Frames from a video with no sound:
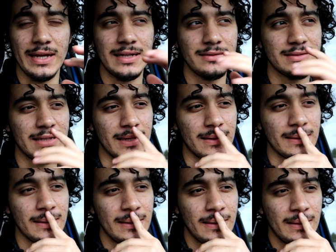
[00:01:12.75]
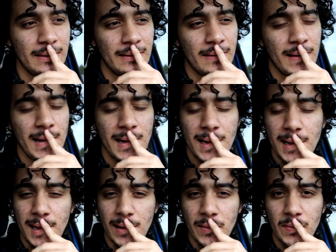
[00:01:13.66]
And I was like,
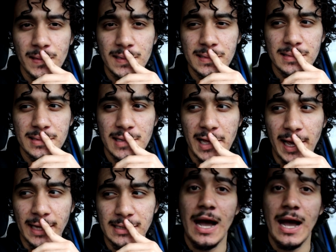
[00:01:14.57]
huh, what is that?